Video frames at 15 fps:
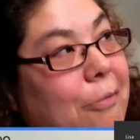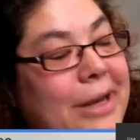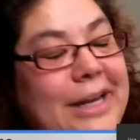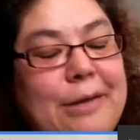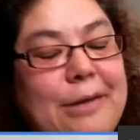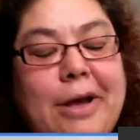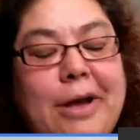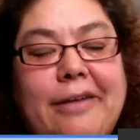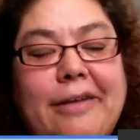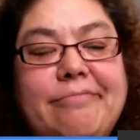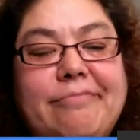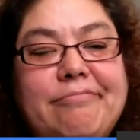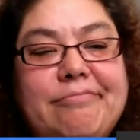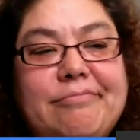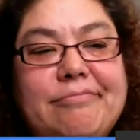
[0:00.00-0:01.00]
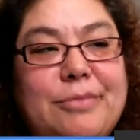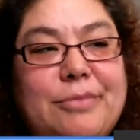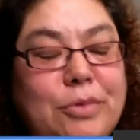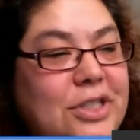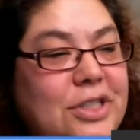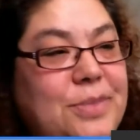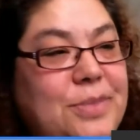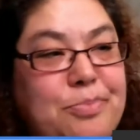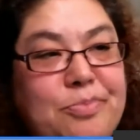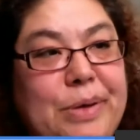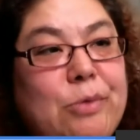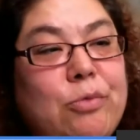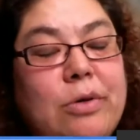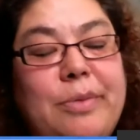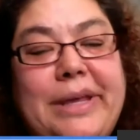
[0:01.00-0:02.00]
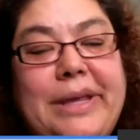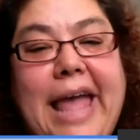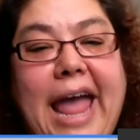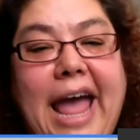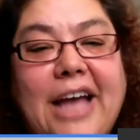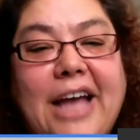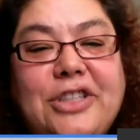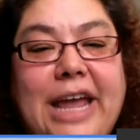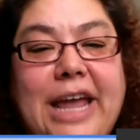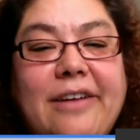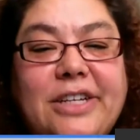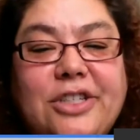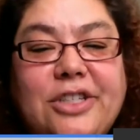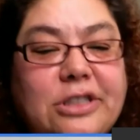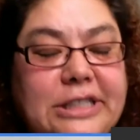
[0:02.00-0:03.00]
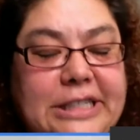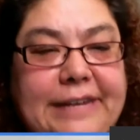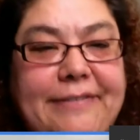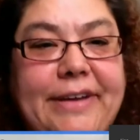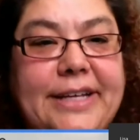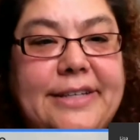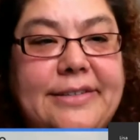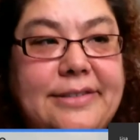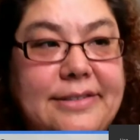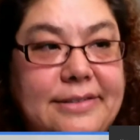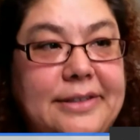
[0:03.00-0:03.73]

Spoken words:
we need one. We'll be the hashtag Digital Divas.